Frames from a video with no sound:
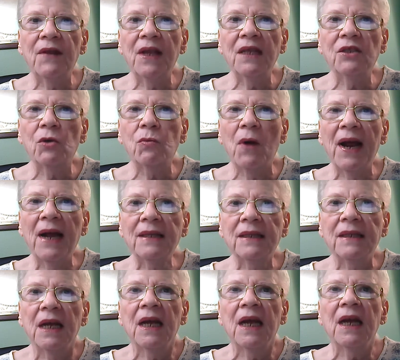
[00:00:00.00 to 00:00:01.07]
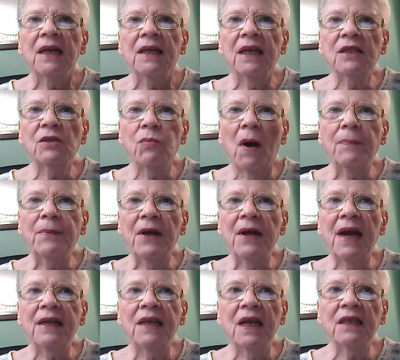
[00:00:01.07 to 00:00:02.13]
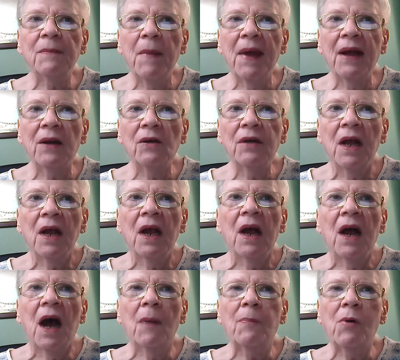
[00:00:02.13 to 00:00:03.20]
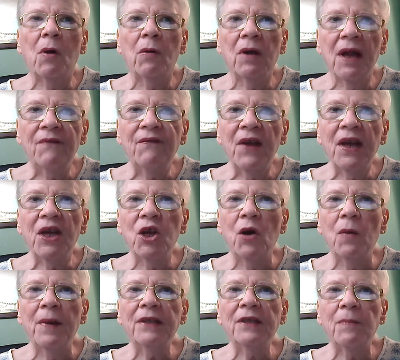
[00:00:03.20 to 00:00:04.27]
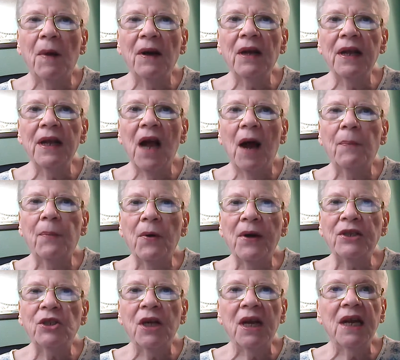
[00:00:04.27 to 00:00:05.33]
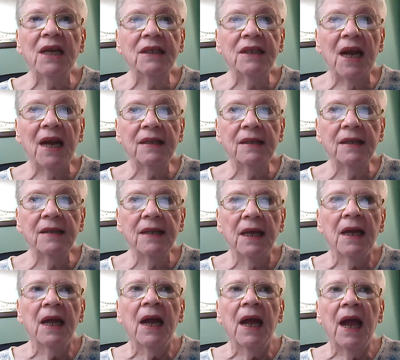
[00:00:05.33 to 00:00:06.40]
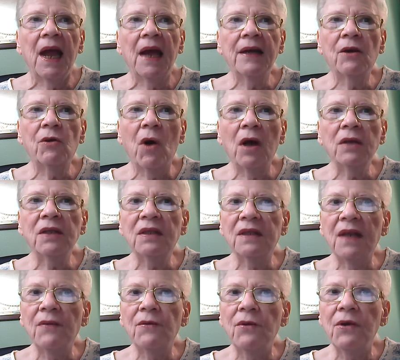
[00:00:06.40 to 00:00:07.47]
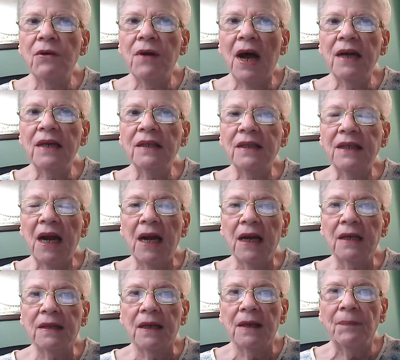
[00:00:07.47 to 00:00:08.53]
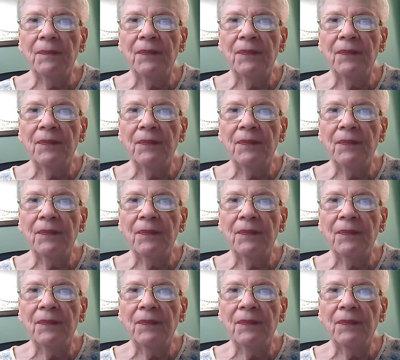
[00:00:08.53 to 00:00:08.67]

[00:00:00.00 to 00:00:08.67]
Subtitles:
these arrests disrupted and dismantled a prolific human smuggling operation in Texas and across the southern United States.